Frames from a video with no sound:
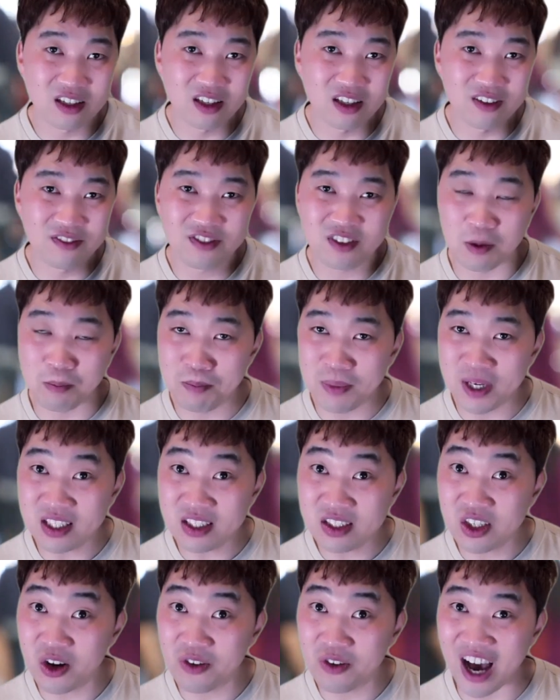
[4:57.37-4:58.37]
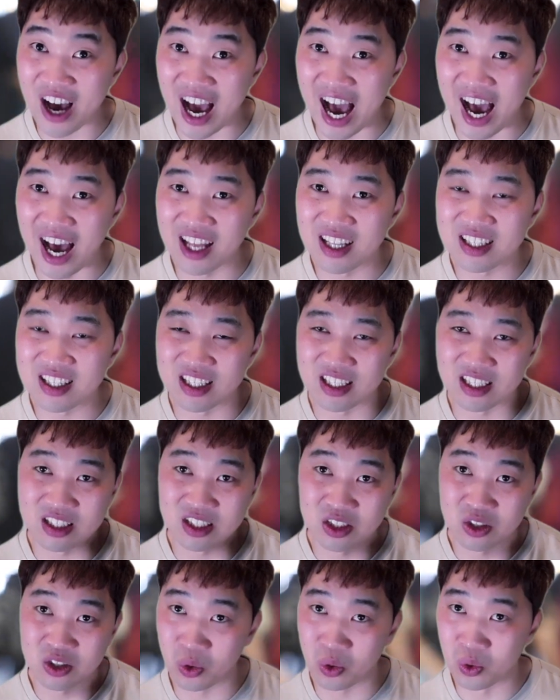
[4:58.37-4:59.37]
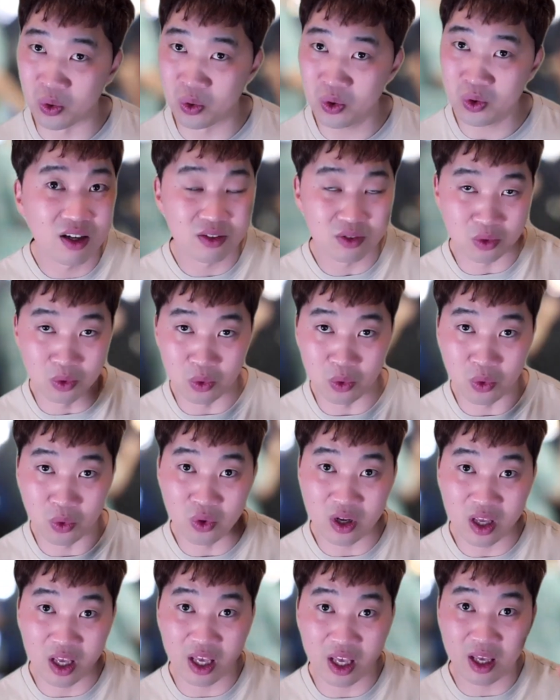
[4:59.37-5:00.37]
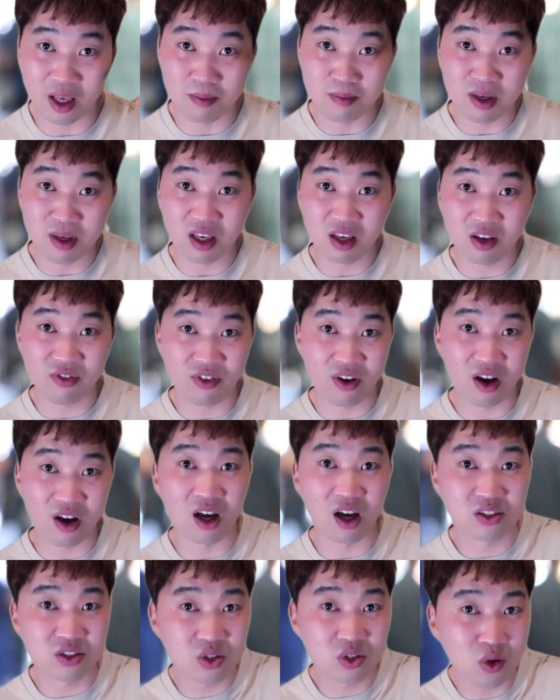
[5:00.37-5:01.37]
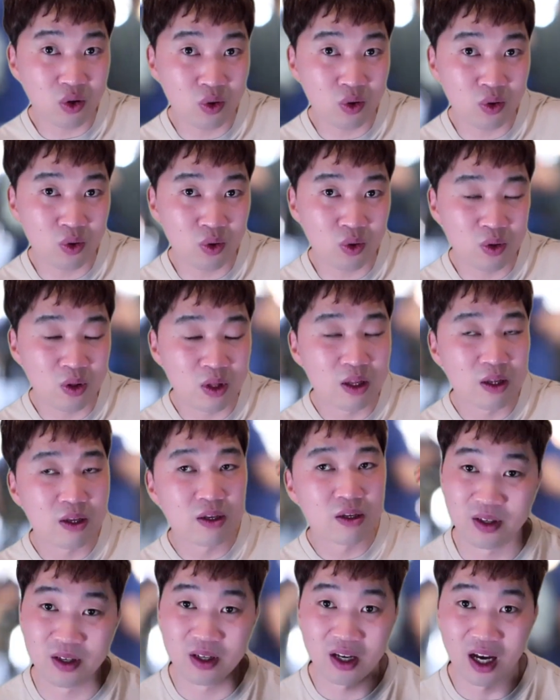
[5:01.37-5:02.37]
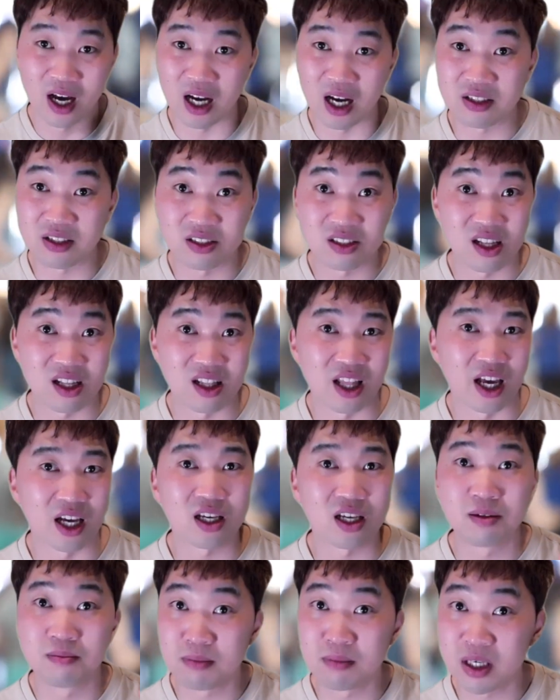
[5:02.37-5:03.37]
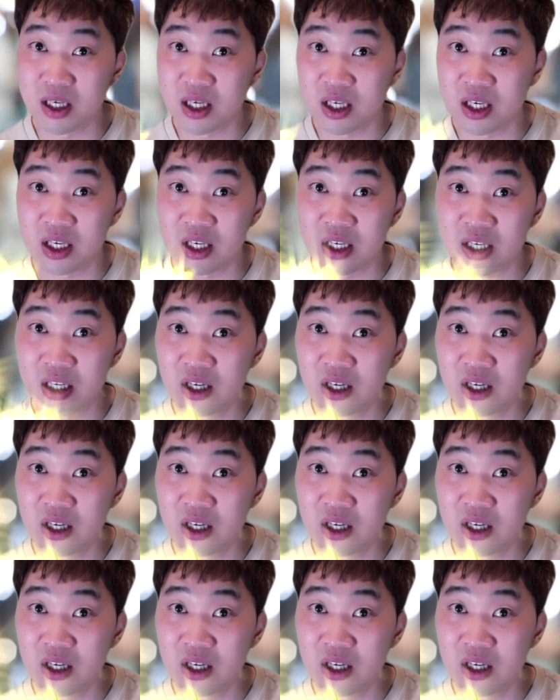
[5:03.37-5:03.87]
If the pitch of an is do, re, mi, fa, sol, others are like mi